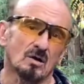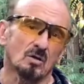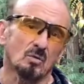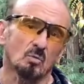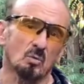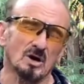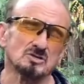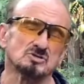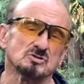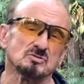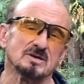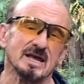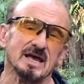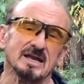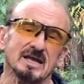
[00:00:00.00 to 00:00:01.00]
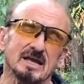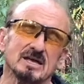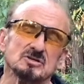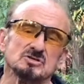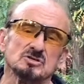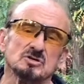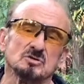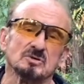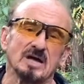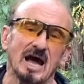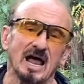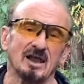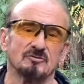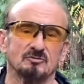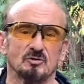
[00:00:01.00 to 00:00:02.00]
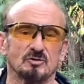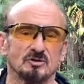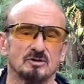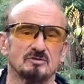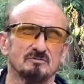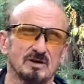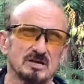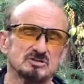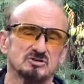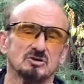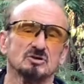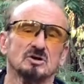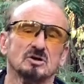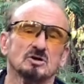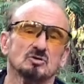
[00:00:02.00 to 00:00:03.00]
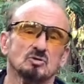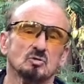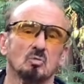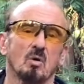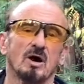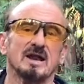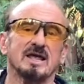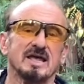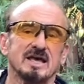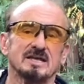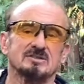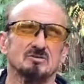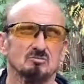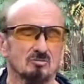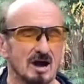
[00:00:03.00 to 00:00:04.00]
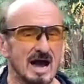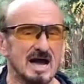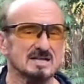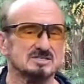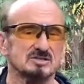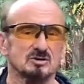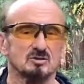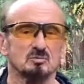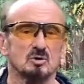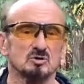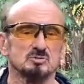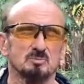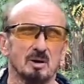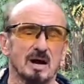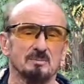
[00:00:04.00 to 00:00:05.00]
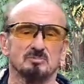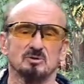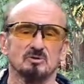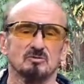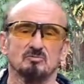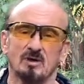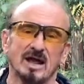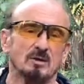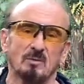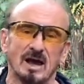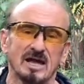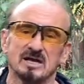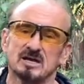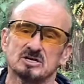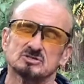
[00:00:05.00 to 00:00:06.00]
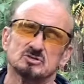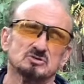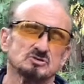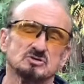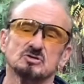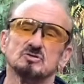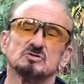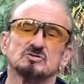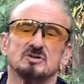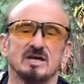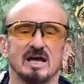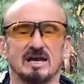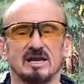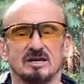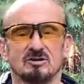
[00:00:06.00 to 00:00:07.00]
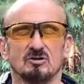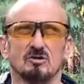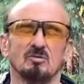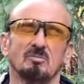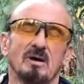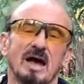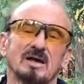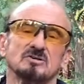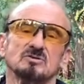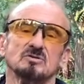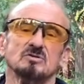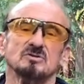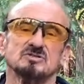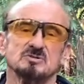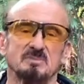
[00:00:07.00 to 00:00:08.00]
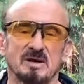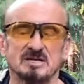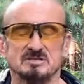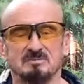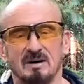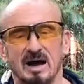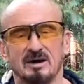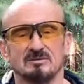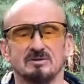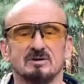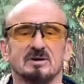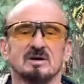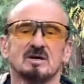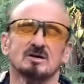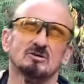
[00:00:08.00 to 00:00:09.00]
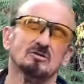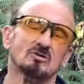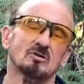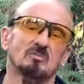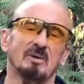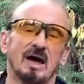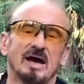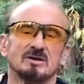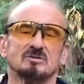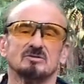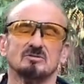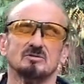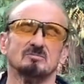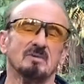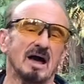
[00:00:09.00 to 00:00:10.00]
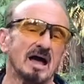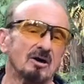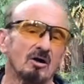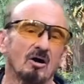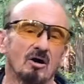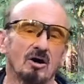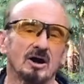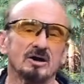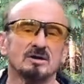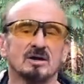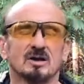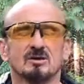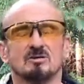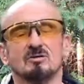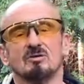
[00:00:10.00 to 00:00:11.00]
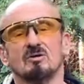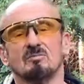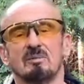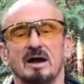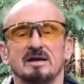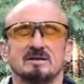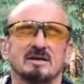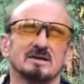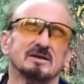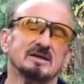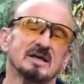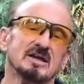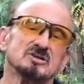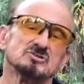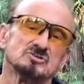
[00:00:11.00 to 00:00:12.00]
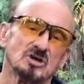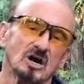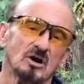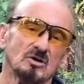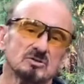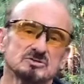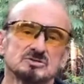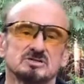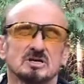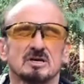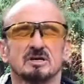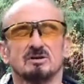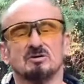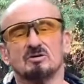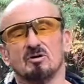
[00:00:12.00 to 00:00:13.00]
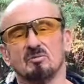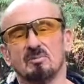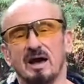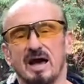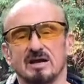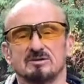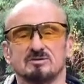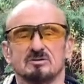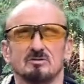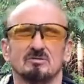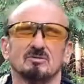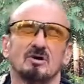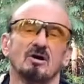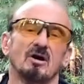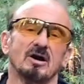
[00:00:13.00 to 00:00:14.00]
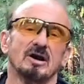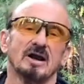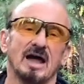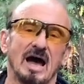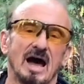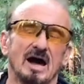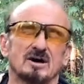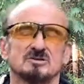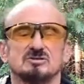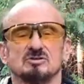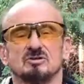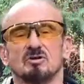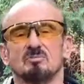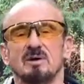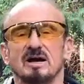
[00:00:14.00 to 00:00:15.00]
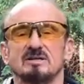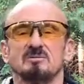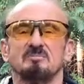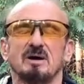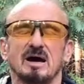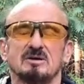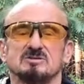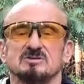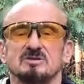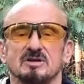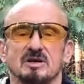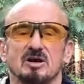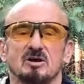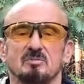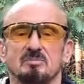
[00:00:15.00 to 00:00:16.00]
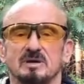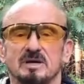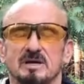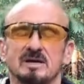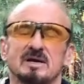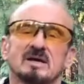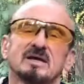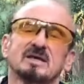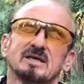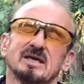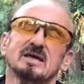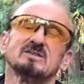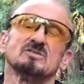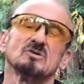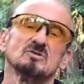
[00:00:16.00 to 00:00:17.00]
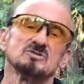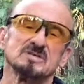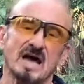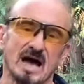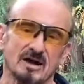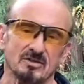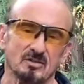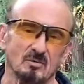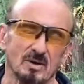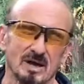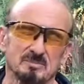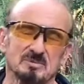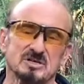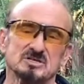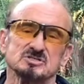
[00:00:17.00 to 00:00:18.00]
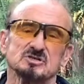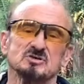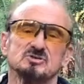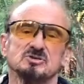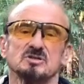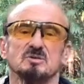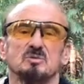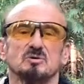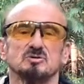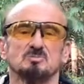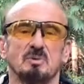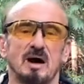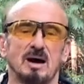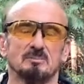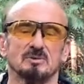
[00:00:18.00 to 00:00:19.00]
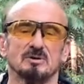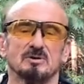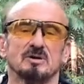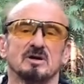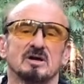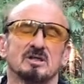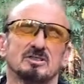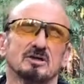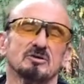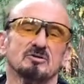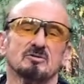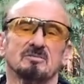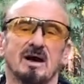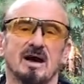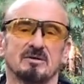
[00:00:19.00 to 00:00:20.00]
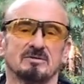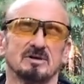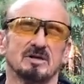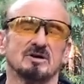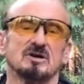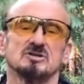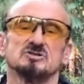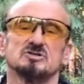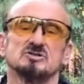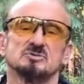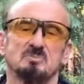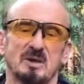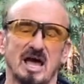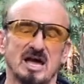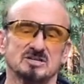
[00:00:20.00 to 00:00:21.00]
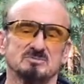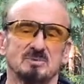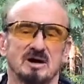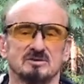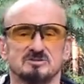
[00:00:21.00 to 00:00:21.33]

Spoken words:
Once you get into California Adventure, you want to hit the rides that are most popular right away. So as soon as you get in, you go back to Space Mountain, you go back to the Matterhorn, you go back to Indiana Jones, you go back to the Haunted House, you go back to Pirates of the Caribbean. Get those out of the way because those are the most popular. Thunder Mountain and also Splash Mountain.